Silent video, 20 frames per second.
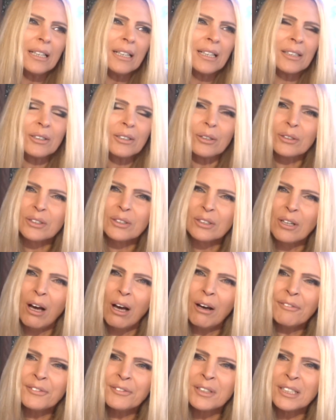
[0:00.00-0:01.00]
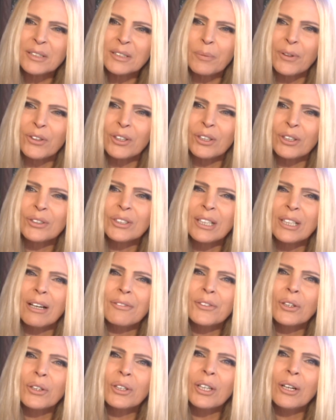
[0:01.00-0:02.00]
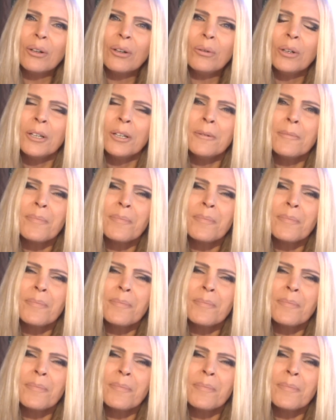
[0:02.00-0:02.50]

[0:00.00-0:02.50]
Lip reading: into softness with yourself, to go